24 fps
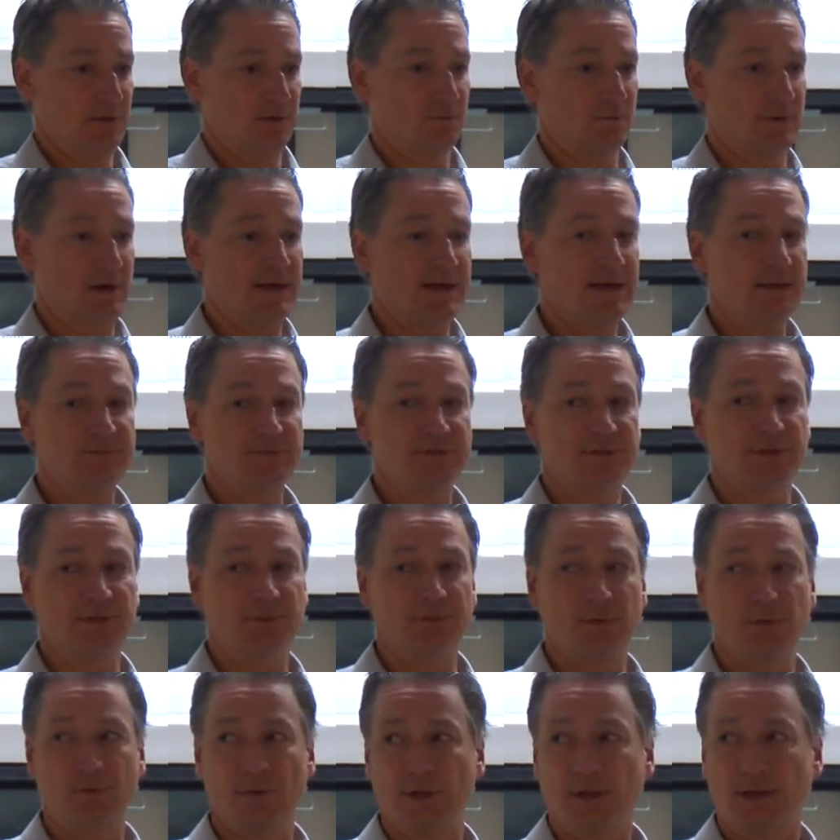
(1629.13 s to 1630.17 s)
right up to the
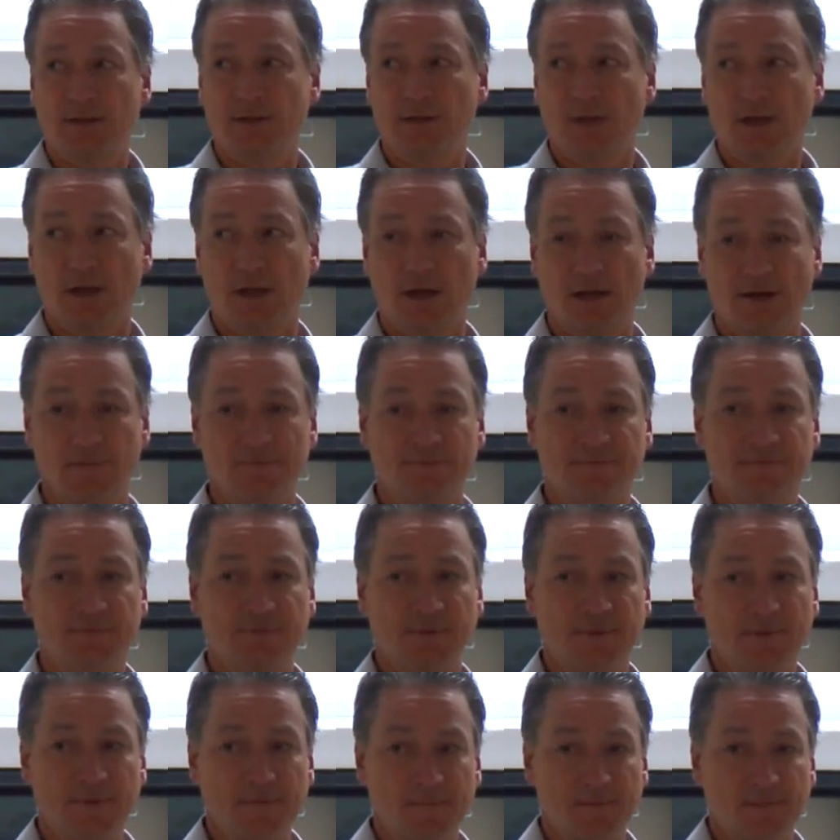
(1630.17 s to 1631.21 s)
point of
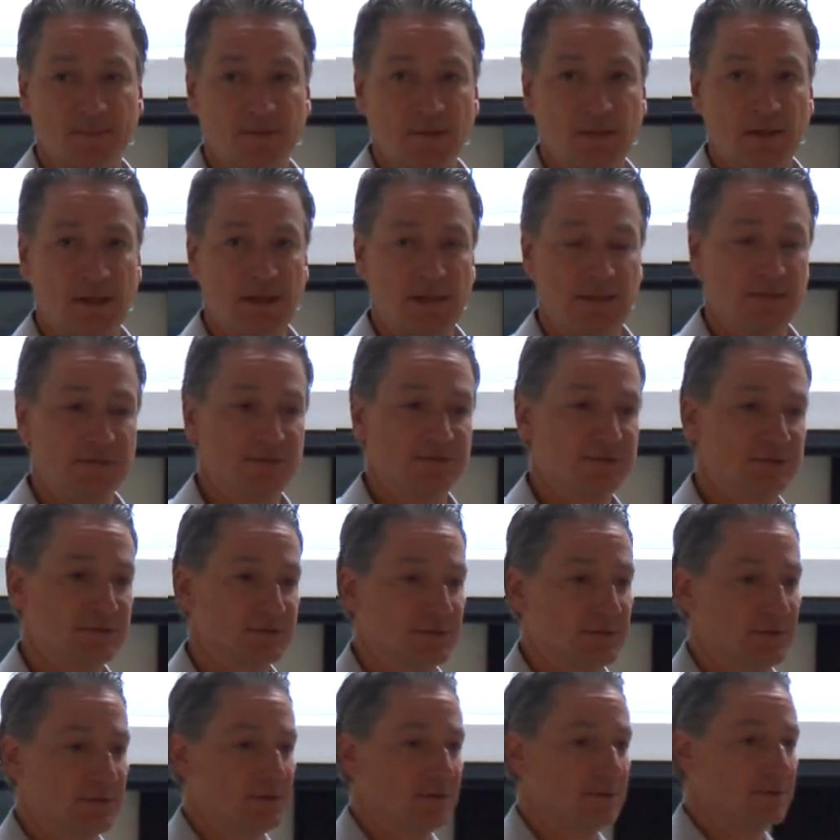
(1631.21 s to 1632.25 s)
his